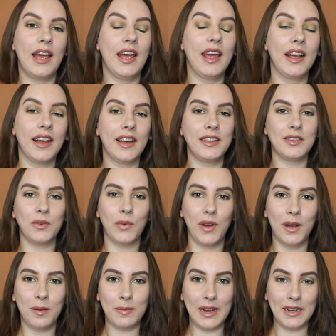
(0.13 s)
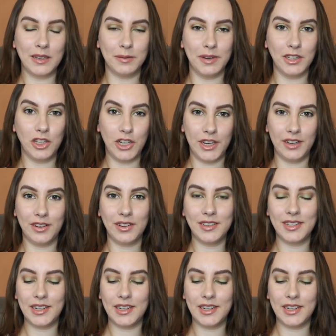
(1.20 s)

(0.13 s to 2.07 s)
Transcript: Hey guys, welcome back to my channel.